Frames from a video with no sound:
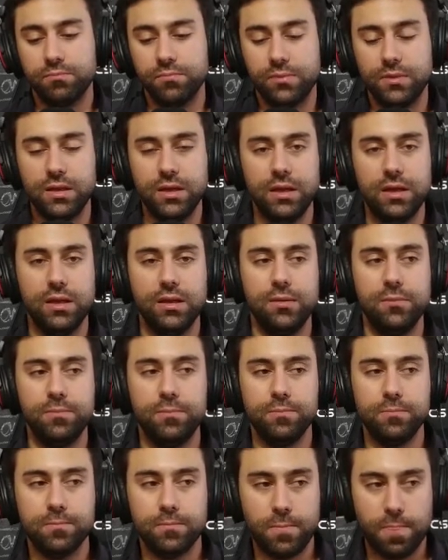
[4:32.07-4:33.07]
the
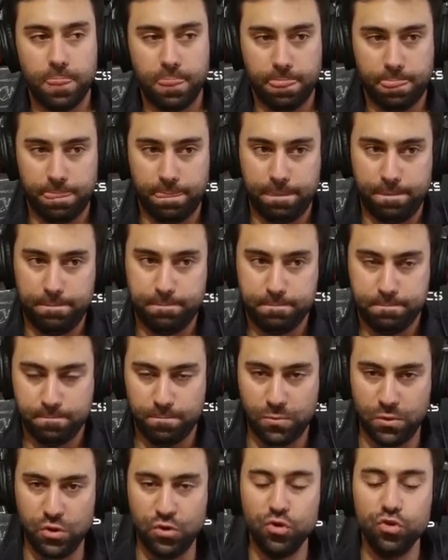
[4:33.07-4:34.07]

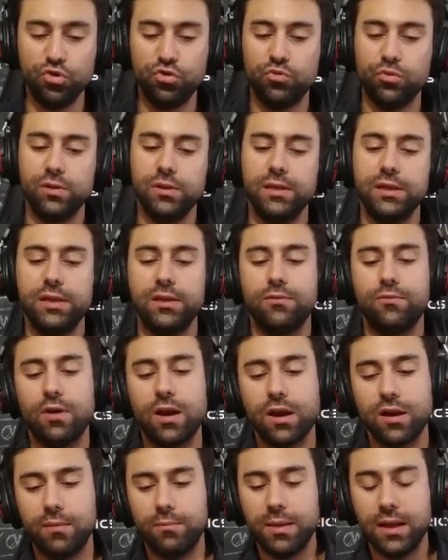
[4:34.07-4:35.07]
usually
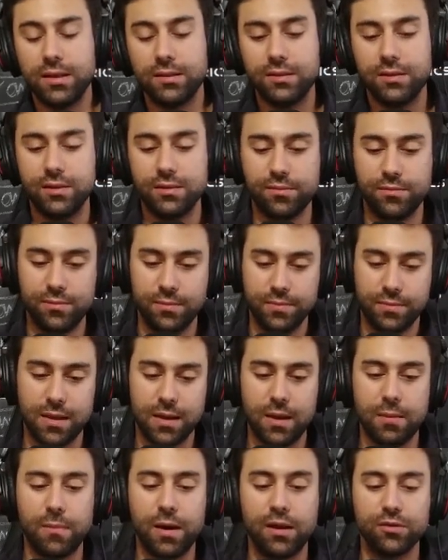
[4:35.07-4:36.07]
recommended
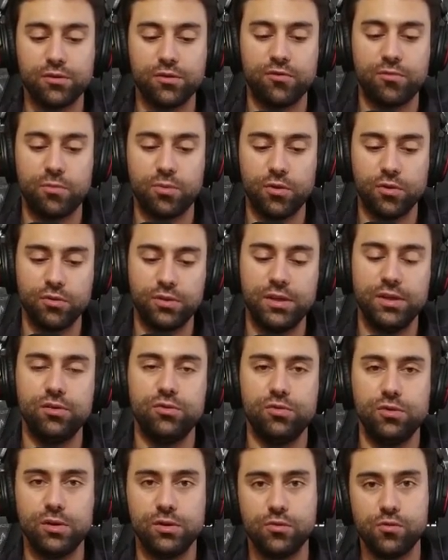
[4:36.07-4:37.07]
amount of protein
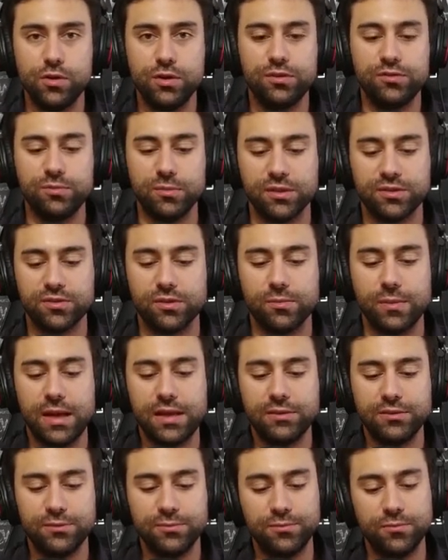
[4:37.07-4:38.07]
to increase muscle
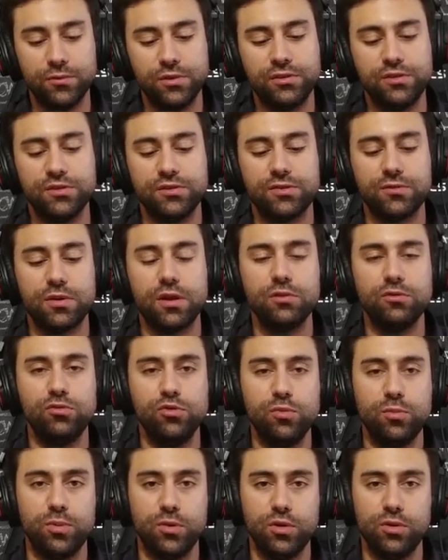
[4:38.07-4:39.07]
mass, which is around
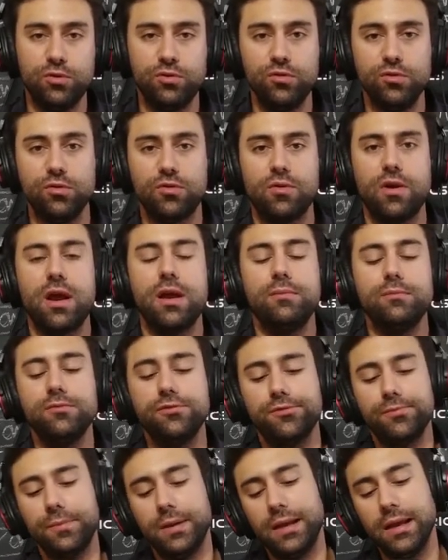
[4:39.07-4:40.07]
2.2 grams
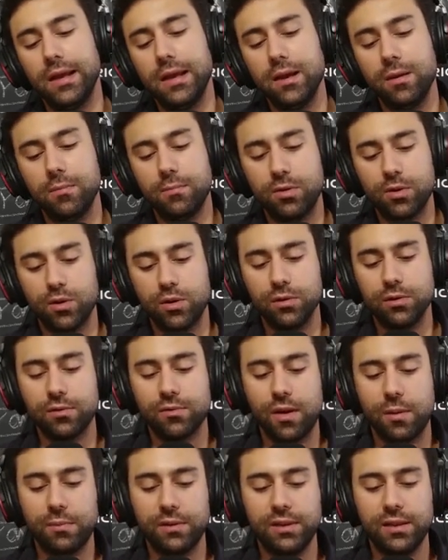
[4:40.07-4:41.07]
per
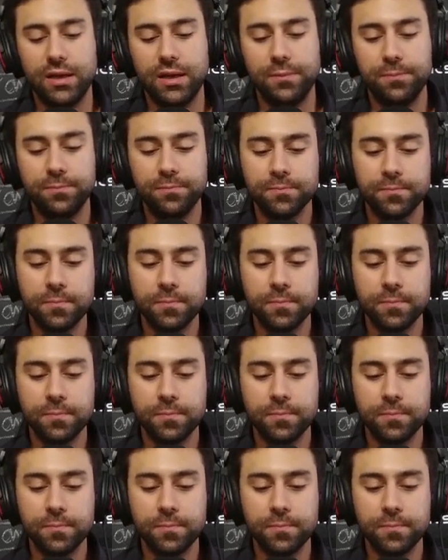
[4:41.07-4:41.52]
kilogram a day.